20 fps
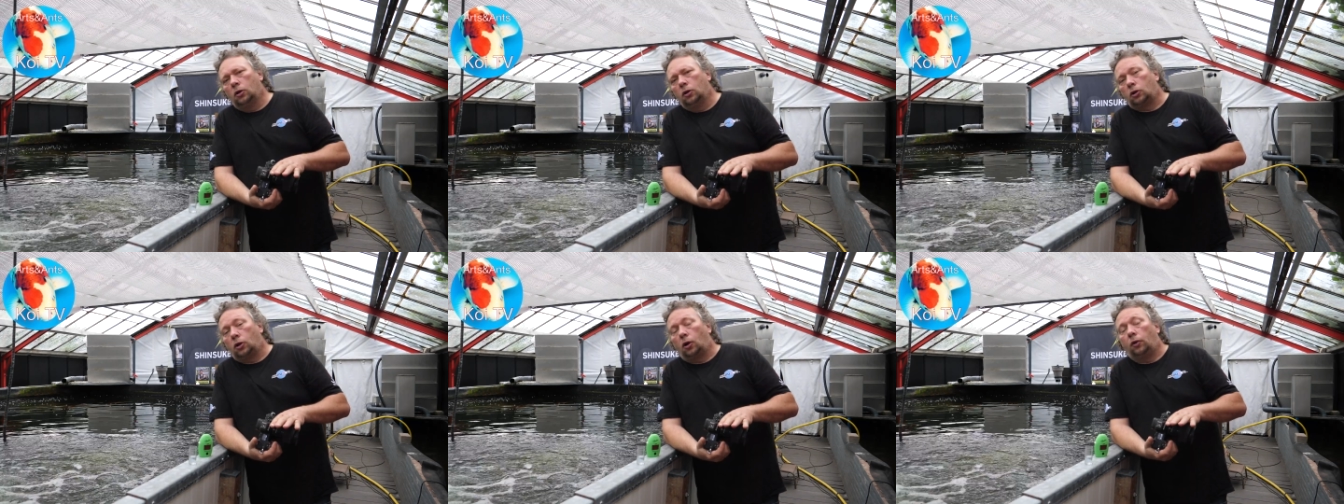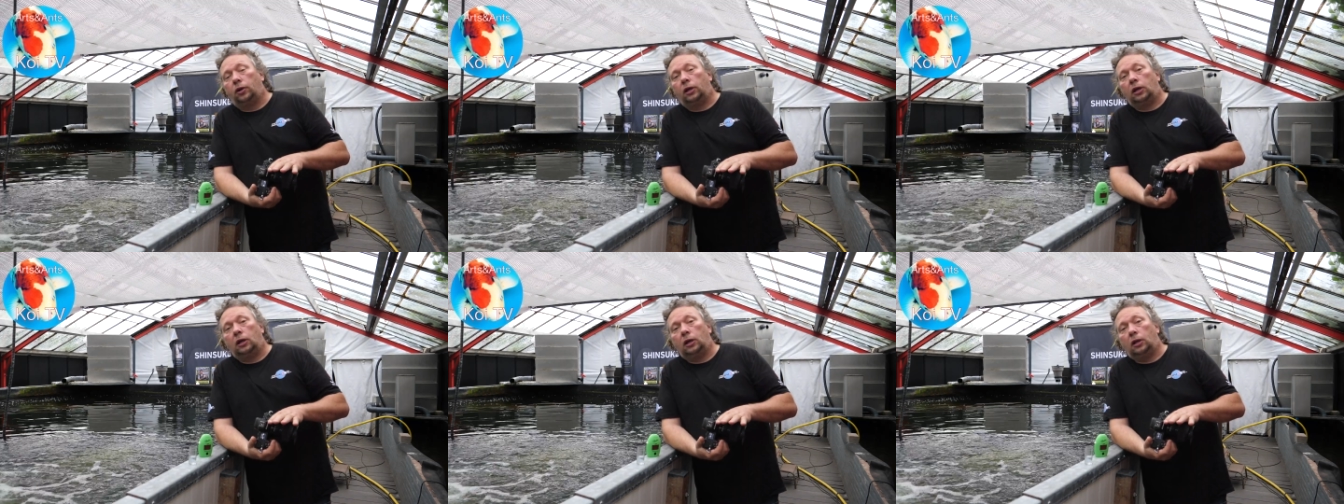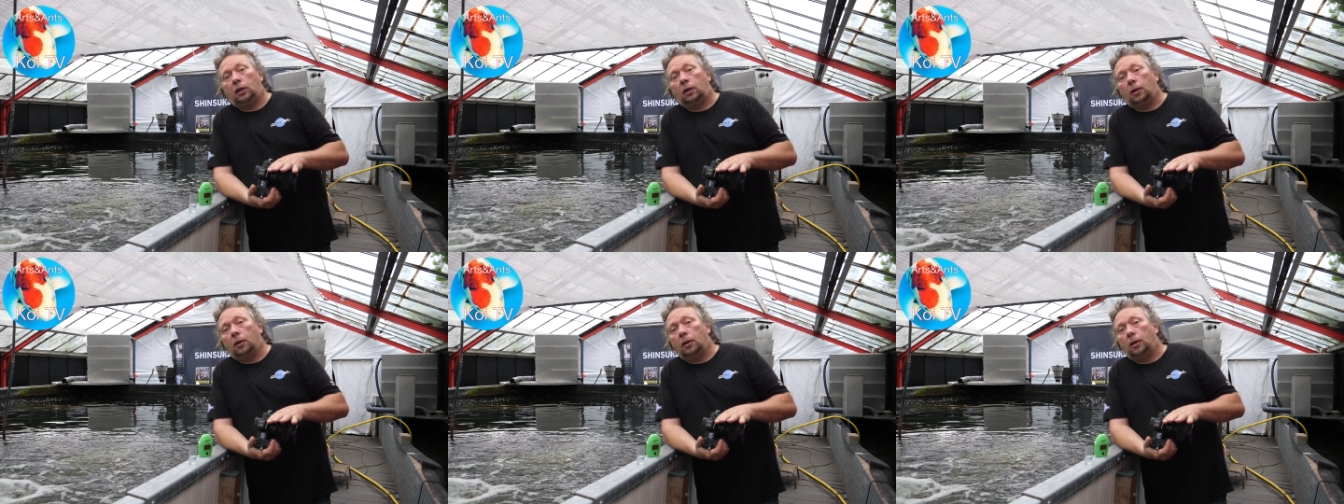So
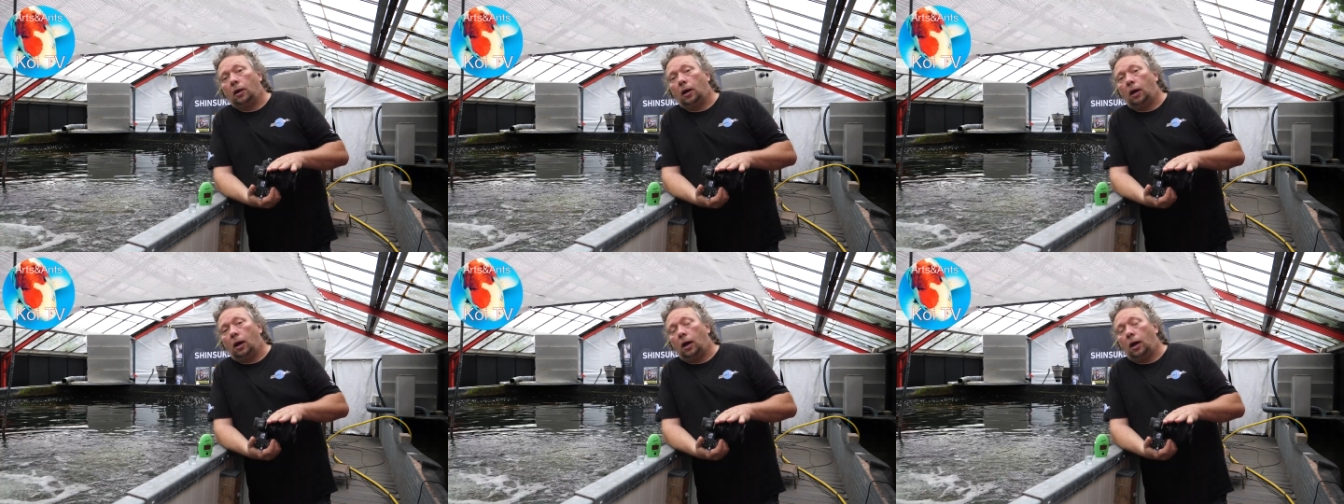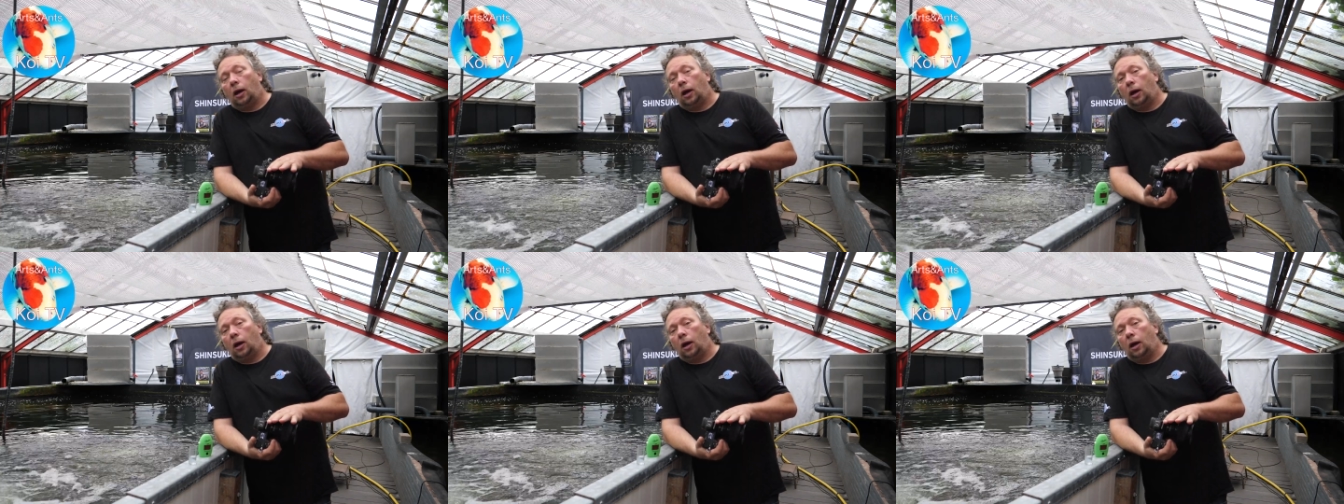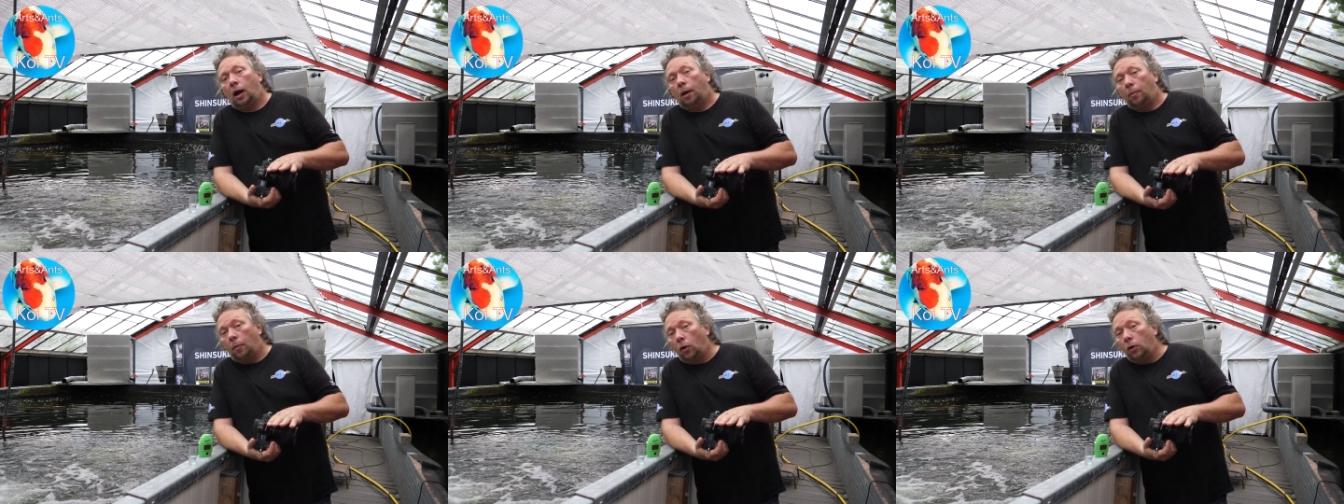the
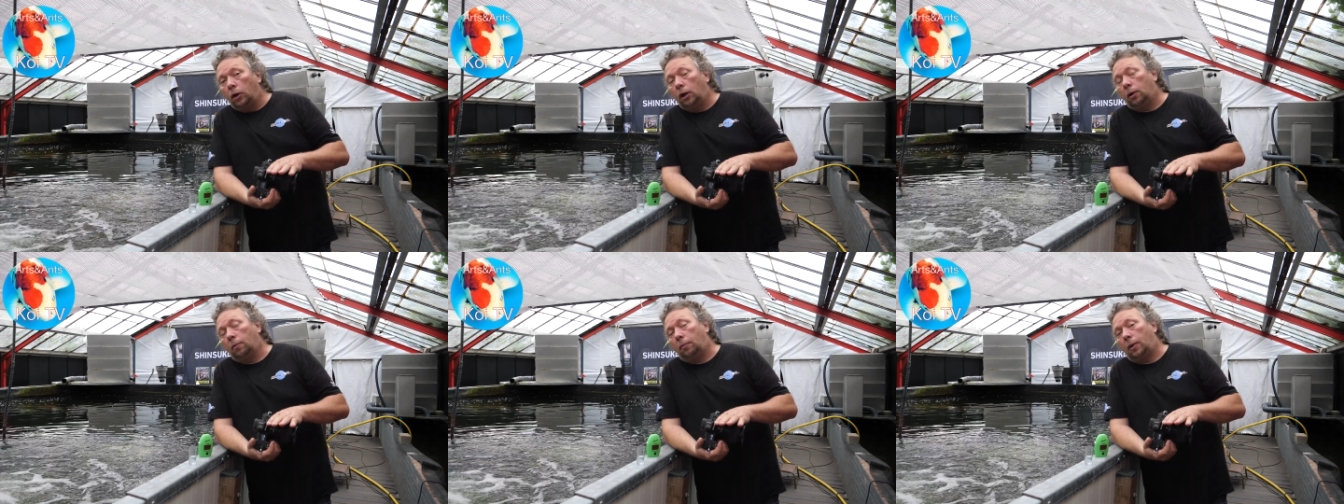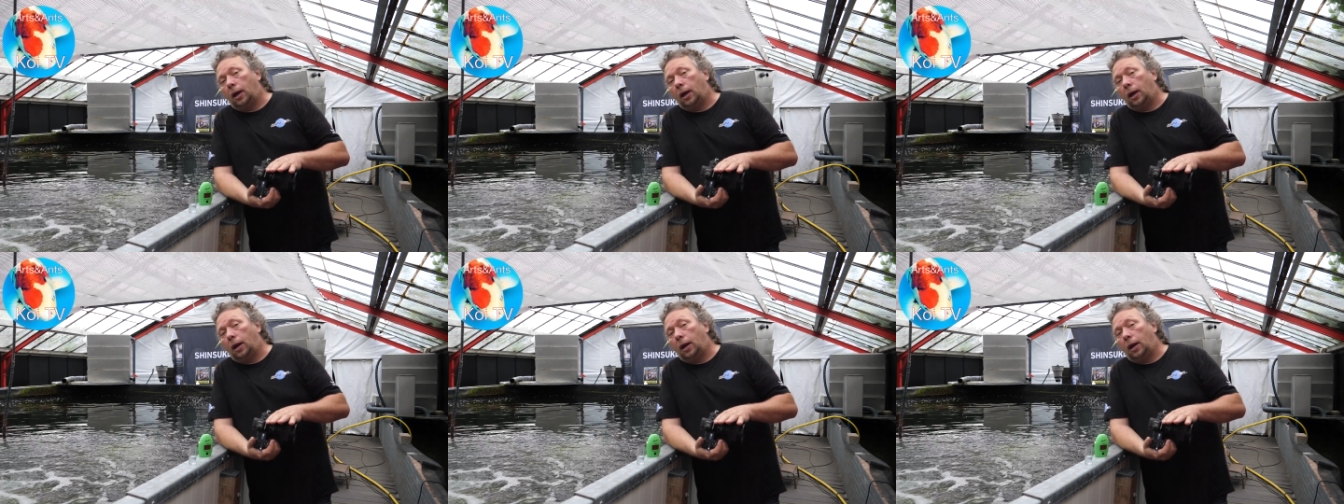uh, ammonium